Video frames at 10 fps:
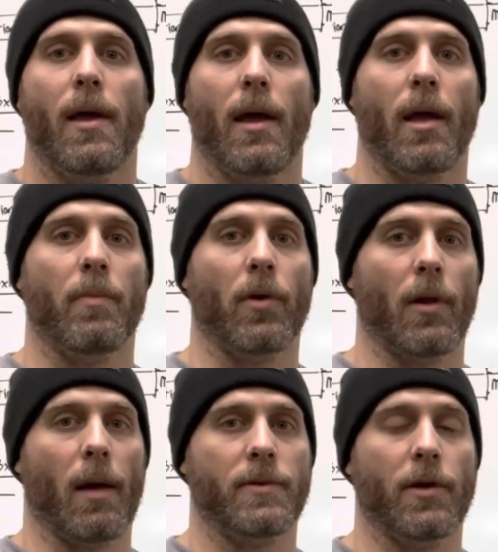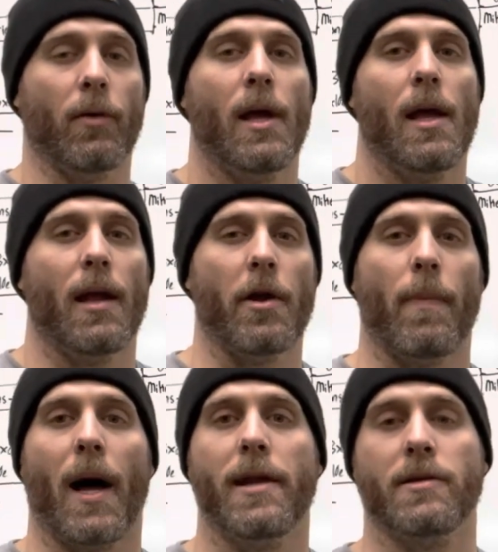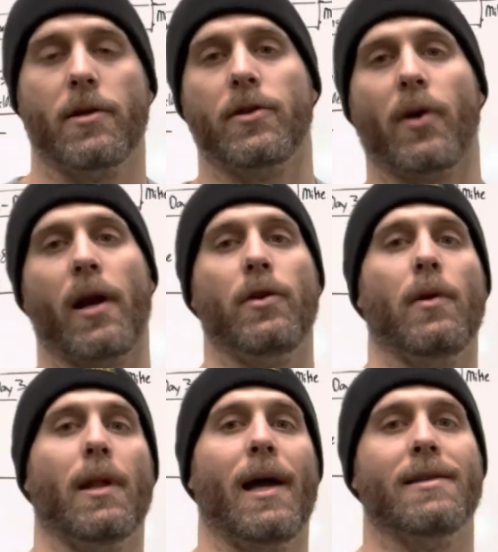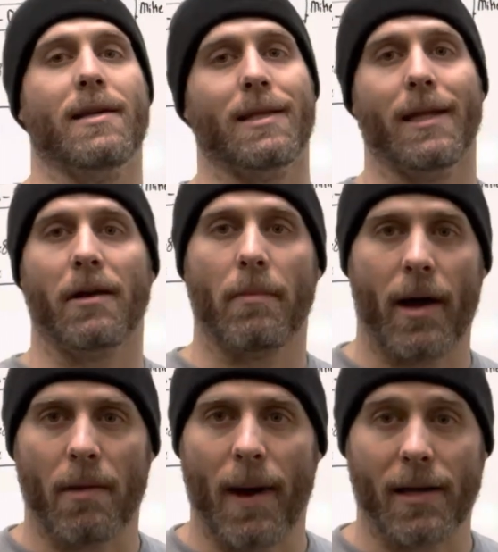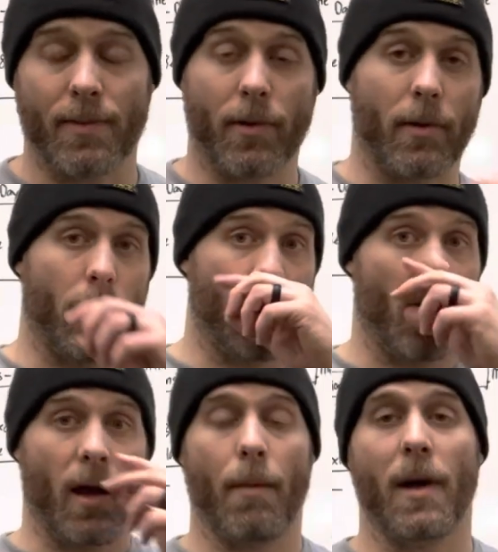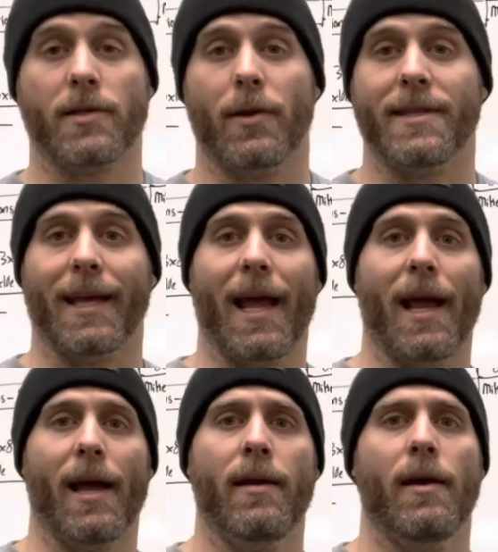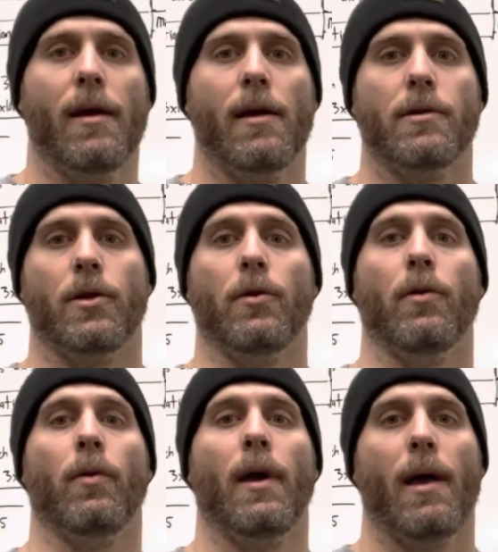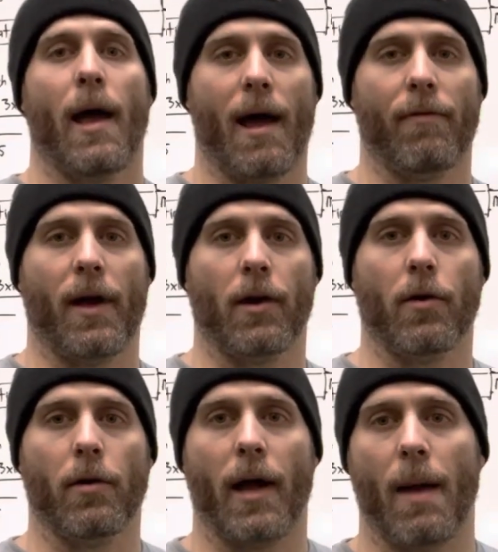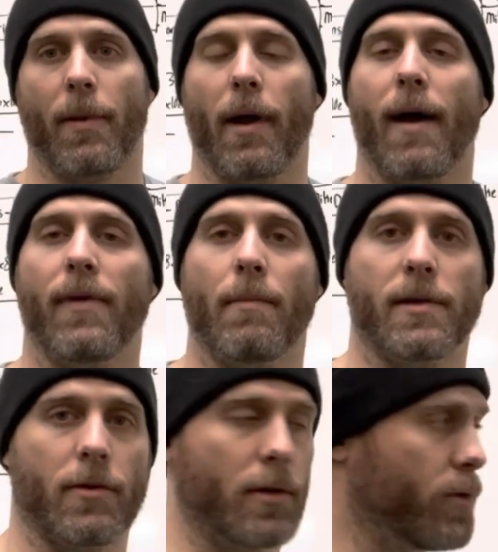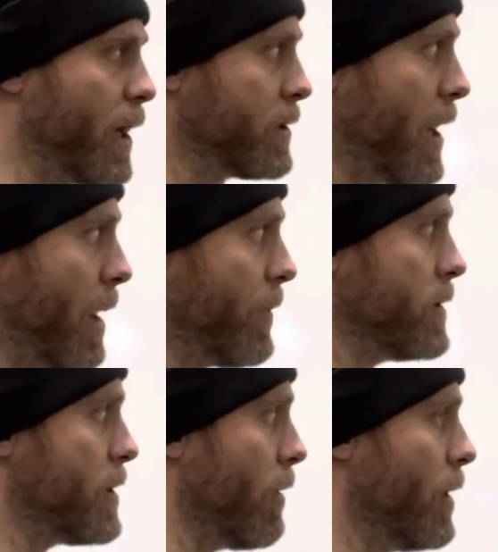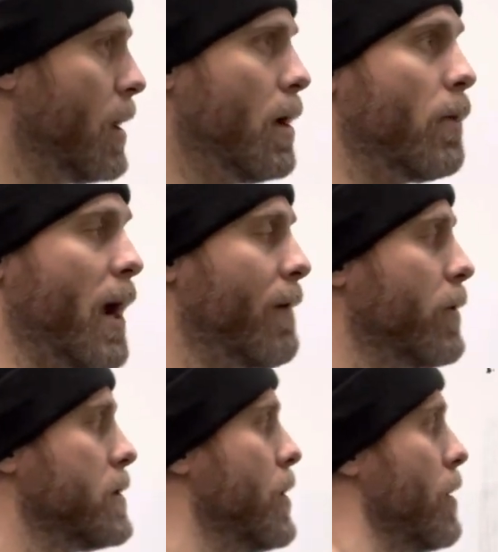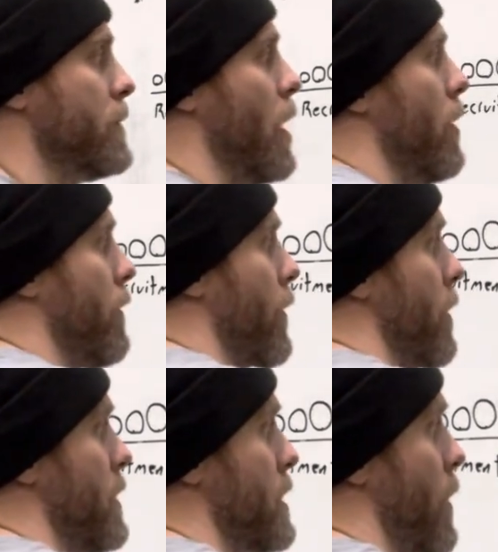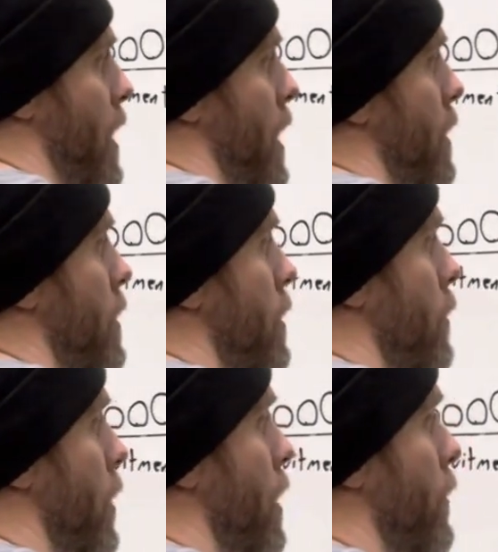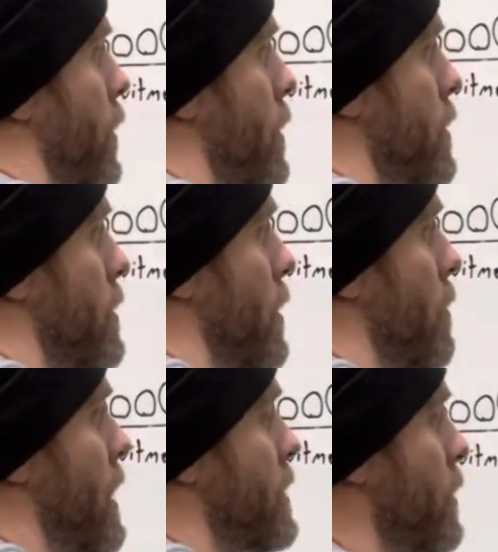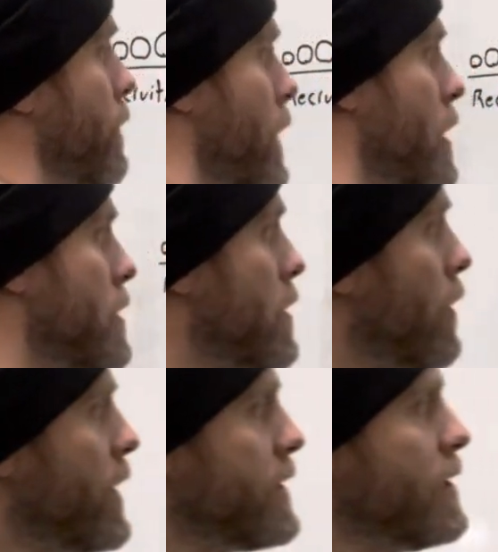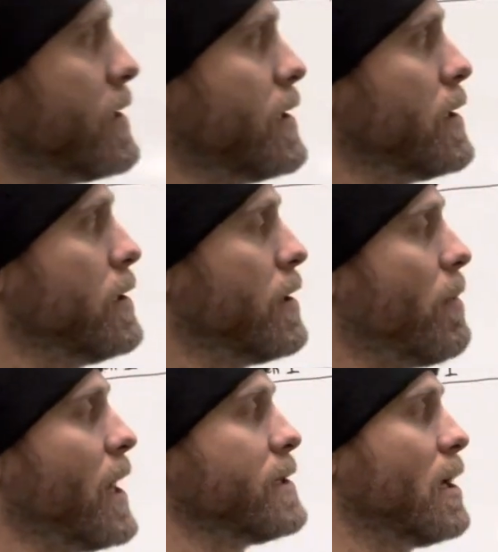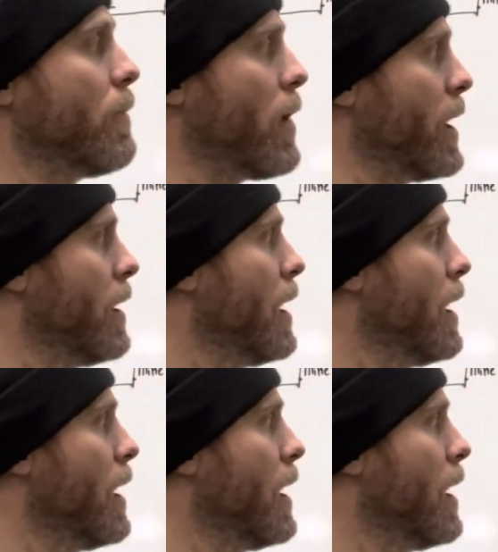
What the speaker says: and pull up to. Now your body's gonna try to utilize as little amount of possible muscle as it can to have that curl happen or have that muscle contraction happen. So we have those nerves going from the spine wherever to the muscle. So in this instance, to the bicep, right?